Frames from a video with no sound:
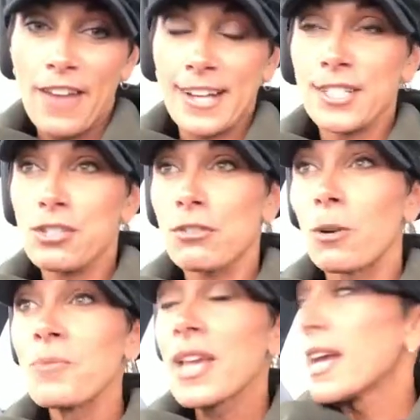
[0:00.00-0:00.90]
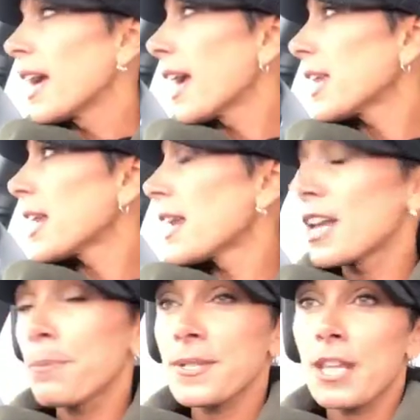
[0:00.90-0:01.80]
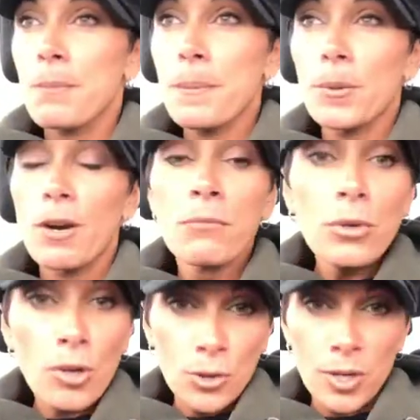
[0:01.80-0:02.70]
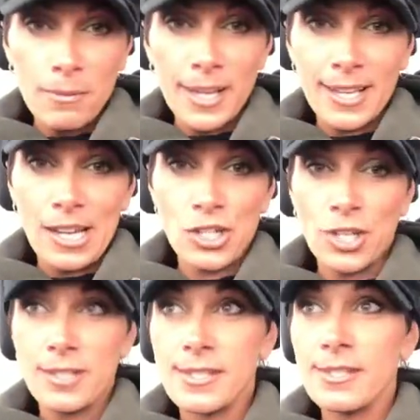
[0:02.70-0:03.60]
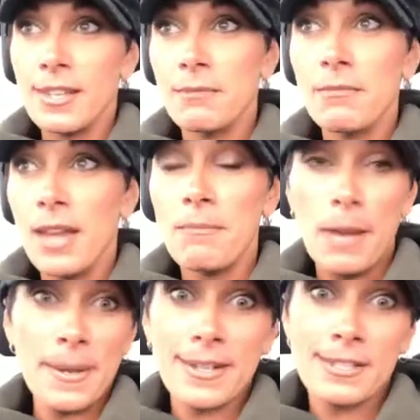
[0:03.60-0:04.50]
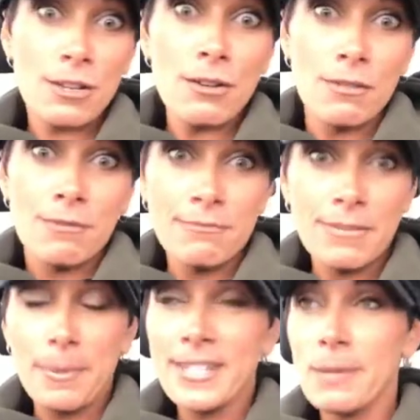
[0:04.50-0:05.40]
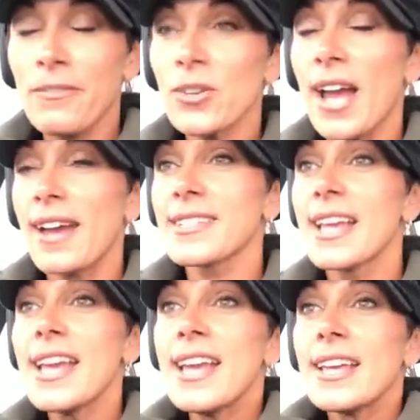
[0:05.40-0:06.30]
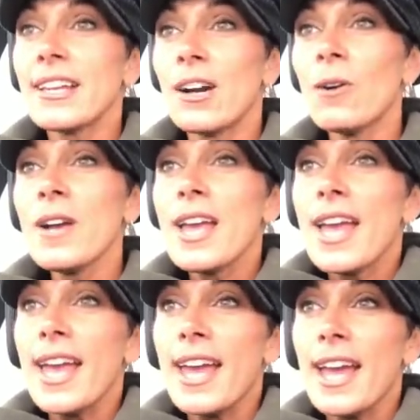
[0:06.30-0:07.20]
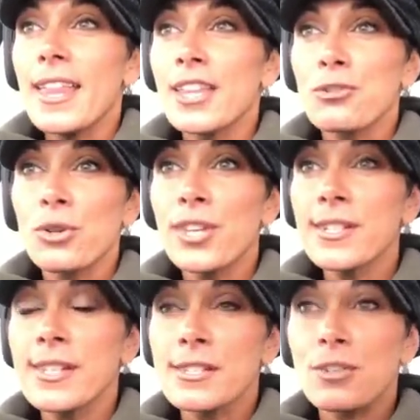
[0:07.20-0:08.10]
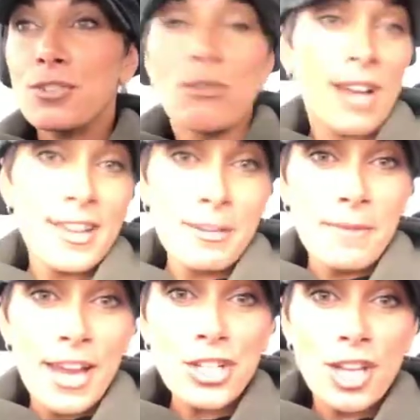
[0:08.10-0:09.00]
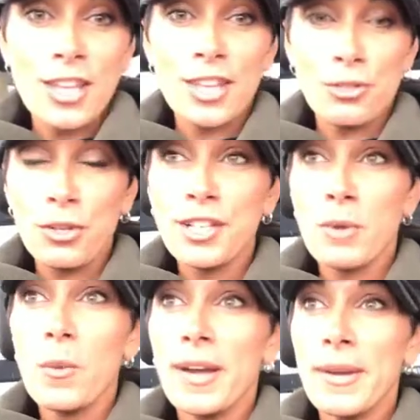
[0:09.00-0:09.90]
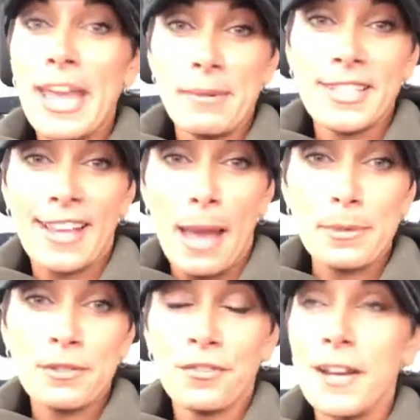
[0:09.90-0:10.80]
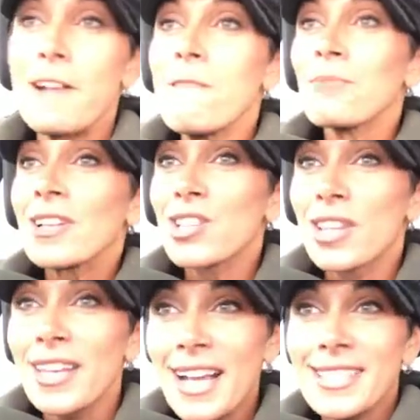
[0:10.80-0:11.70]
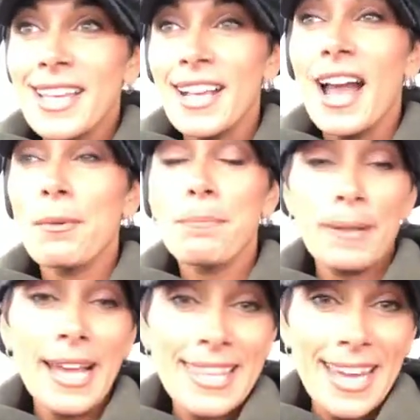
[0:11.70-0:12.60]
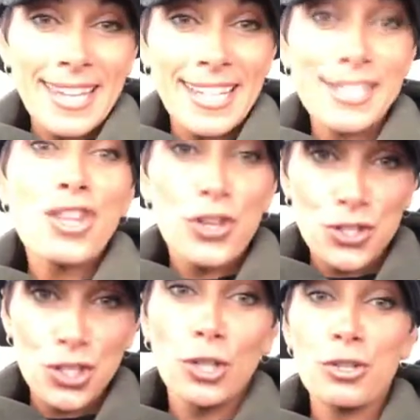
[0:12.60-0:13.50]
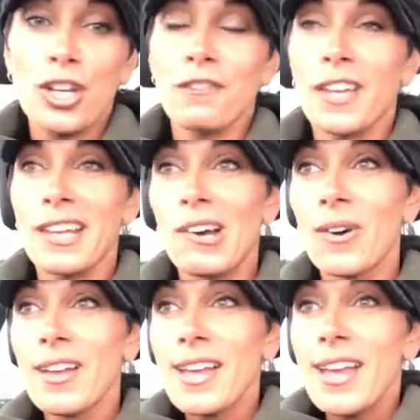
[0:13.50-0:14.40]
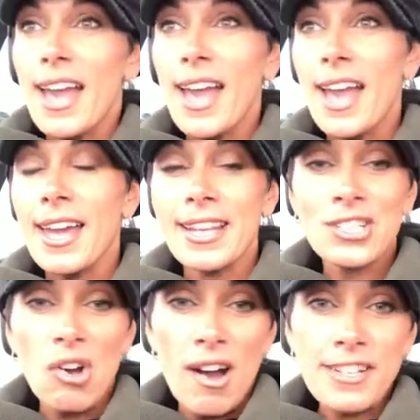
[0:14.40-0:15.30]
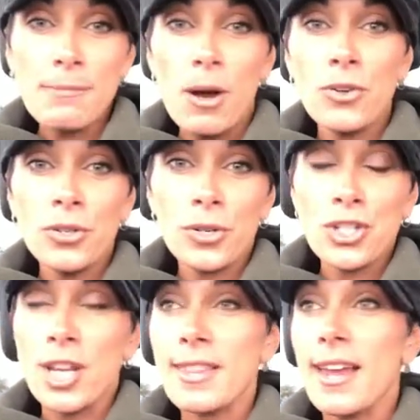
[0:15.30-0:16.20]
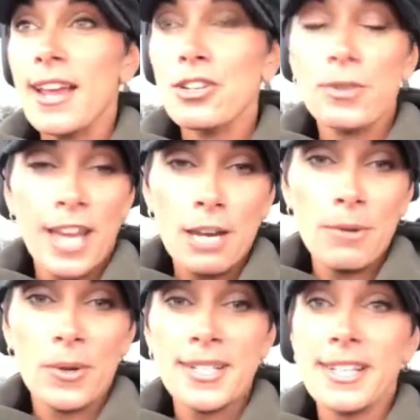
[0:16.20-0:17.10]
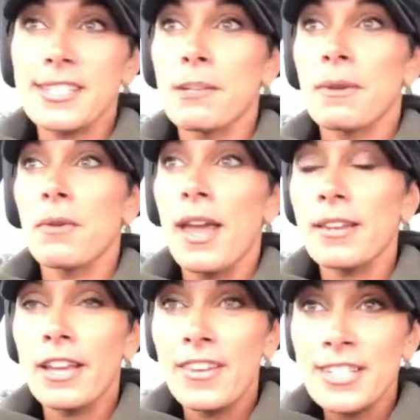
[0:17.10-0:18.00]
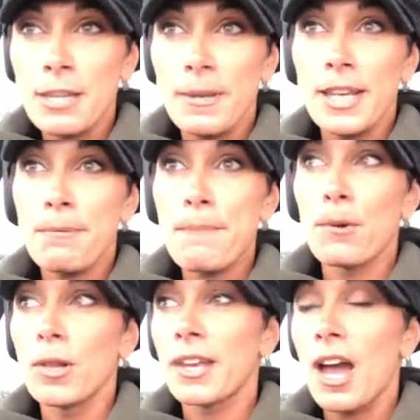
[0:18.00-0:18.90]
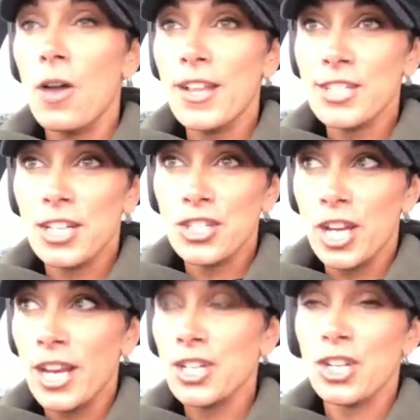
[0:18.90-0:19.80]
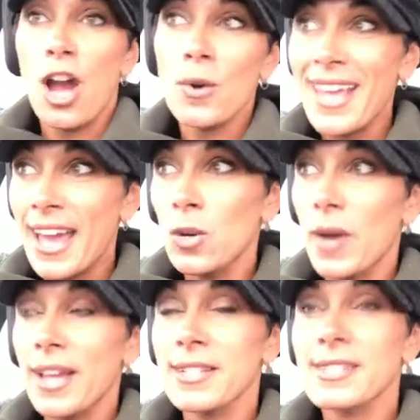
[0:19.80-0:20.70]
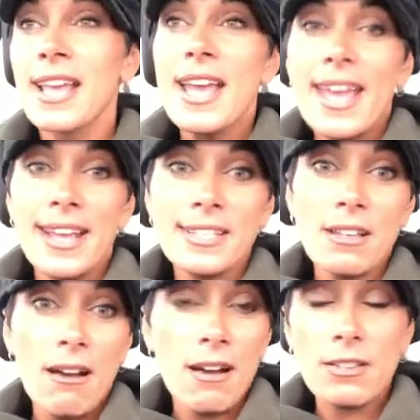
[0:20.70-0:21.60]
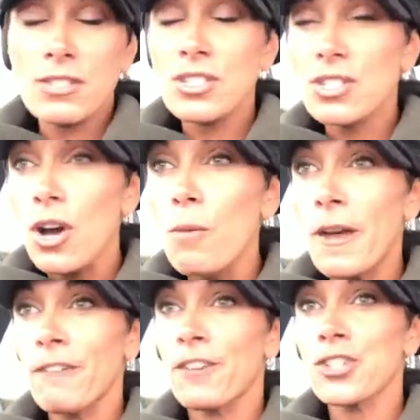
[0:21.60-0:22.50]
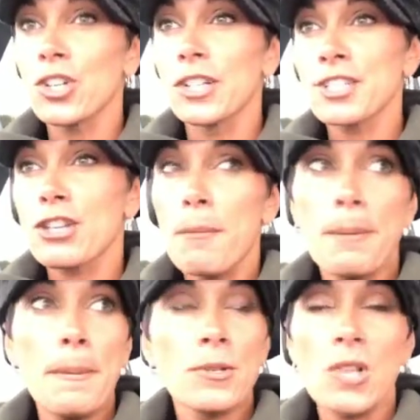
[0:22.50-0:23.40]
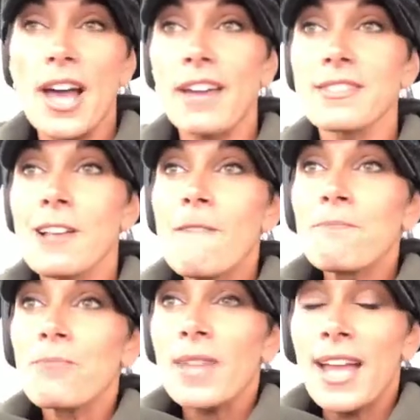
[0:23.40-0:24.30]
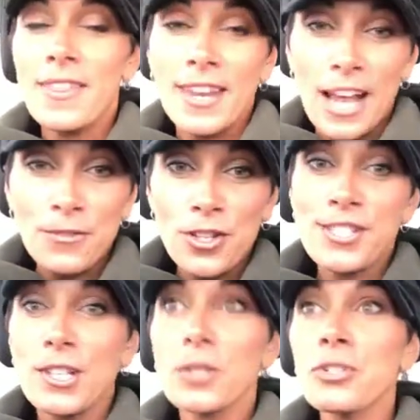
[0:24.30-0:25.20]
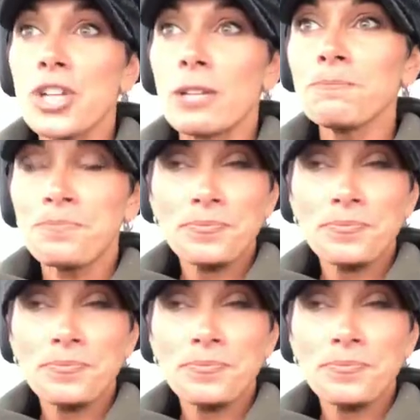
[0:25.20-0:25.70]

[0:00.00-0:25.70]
fact. It's true. 80 to 90% of people are on mood-altering medications. And maybe it's you. Maybe it's some of you guys, And the truth is there's no condemnation. The truth is we came to set captives free. So the next thing I would play then is the solution video. And it talks about nourishing that endocannabinoid system and giving CBD to people and how that's going to change and how Canaway is so beneficial in so many people's lives. And then after the solution,